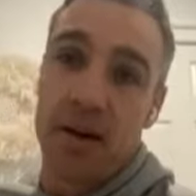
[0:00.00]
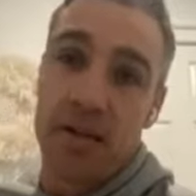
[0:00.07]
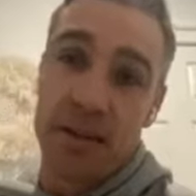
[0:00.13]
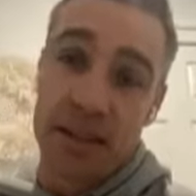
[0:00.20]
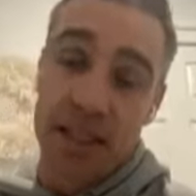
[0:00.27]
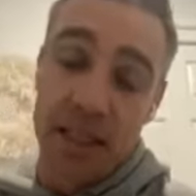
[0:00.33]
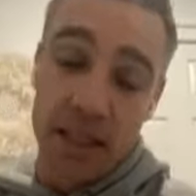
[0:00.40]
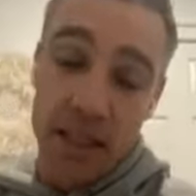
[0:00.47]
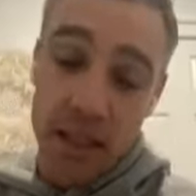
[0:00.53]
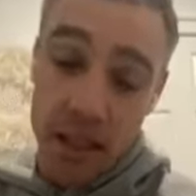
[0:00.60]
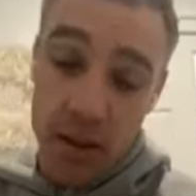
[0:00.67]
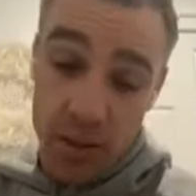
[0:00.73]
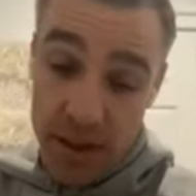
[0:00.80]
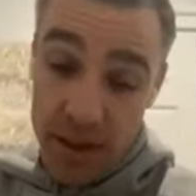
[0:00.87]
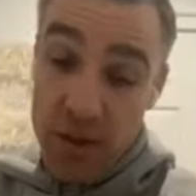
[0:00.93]
Obviously,
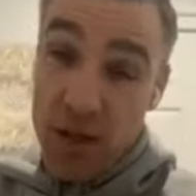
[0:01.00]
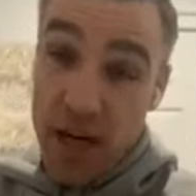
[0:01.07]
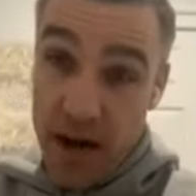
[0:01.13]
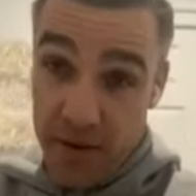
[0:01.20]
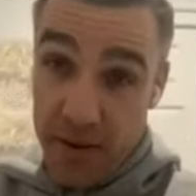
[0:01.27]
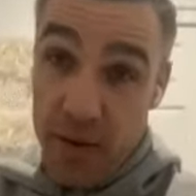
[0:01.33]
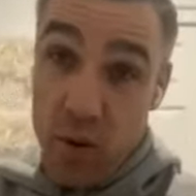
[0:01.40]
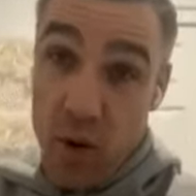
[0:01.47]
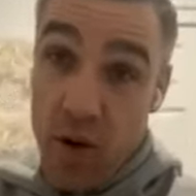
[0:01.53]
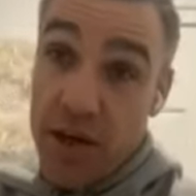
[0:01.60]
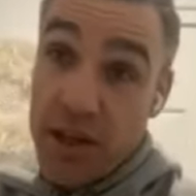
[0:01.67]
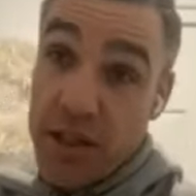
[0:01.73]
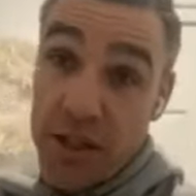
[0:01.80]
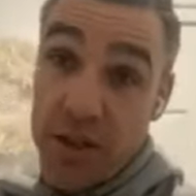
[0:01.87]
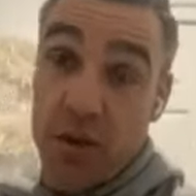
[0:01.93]
when he took over the
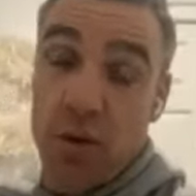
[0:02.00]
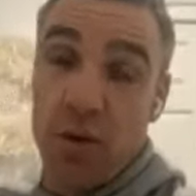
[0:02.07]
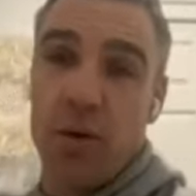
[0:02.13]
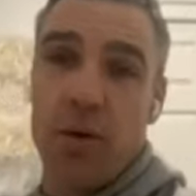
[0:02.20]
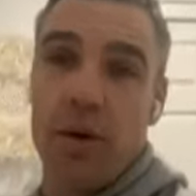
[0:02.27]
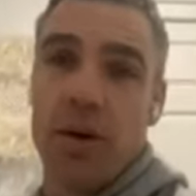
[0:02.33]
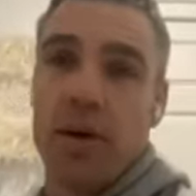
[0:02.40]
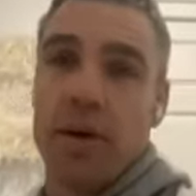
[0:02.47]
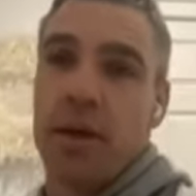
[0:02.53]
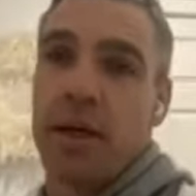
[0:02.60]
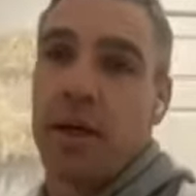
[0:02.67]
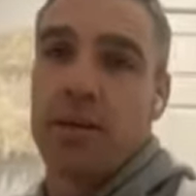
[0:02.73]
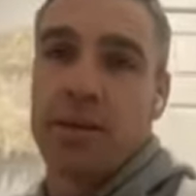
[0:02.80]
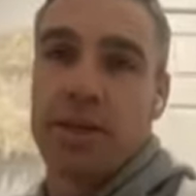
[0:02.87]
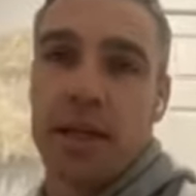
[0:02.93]
Warriors,
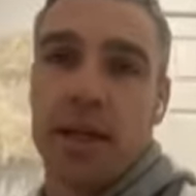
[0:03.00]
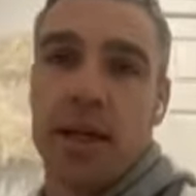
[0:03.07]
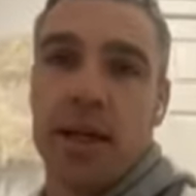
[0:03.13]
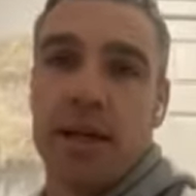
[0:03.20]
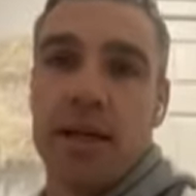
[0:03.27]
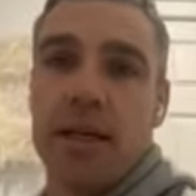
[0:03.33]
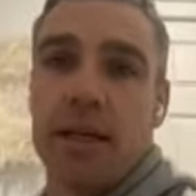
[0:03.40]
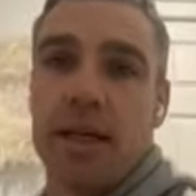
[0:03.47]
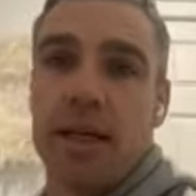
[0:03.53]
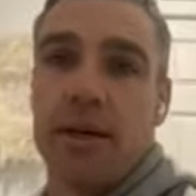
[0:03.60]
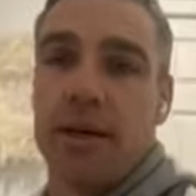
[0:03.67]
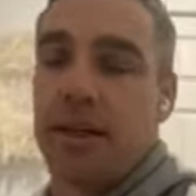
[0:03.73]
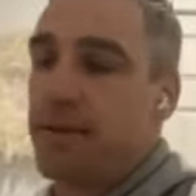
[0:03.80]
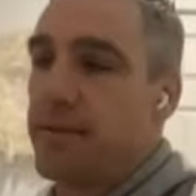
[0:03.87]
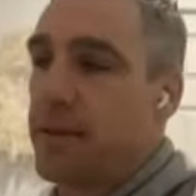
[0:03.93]
he was a
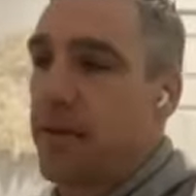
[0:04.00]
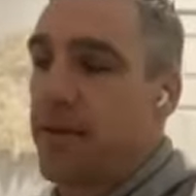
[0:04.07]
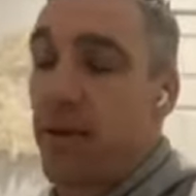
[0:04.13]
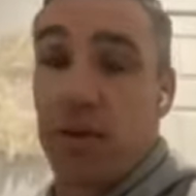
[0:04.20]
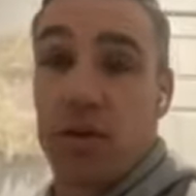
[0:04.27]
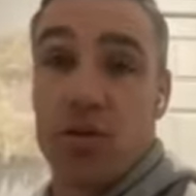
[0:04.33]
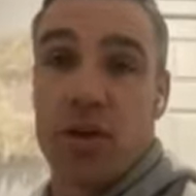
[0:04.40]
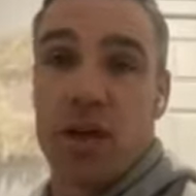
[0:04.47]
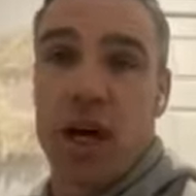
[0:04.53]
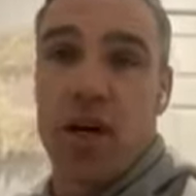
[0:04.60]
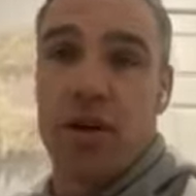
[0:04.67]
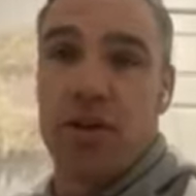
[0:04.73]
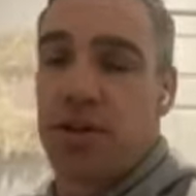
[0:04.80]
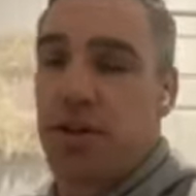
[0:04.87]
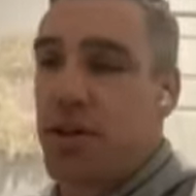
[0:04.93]
very good
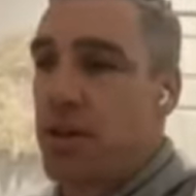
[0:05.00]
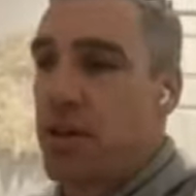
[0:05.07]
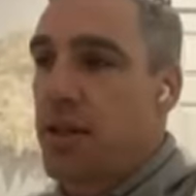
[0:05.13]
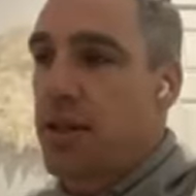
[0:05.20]
coach.